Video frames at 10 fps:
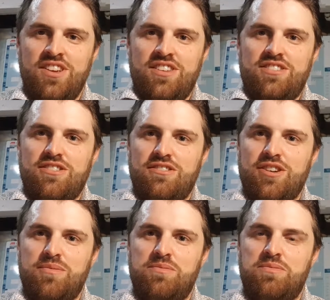So
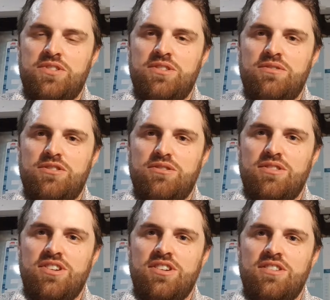I'm still
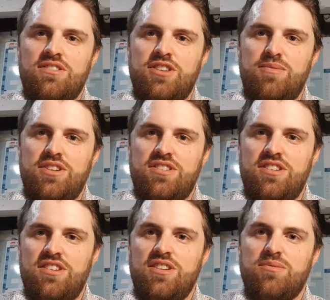doing
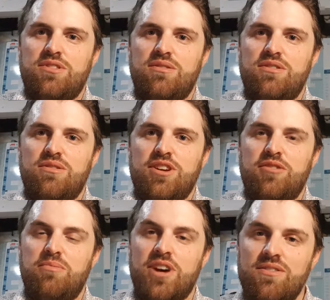CBT, I'm still doing
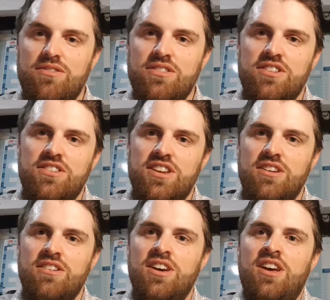mindfulness
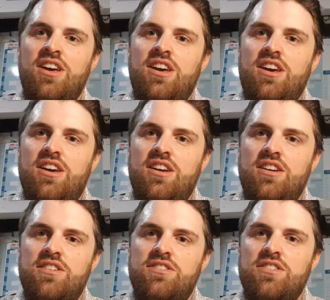now,
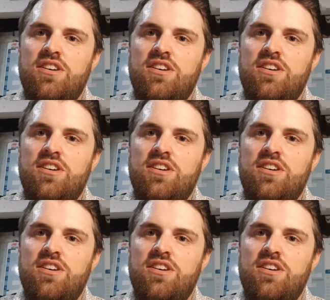and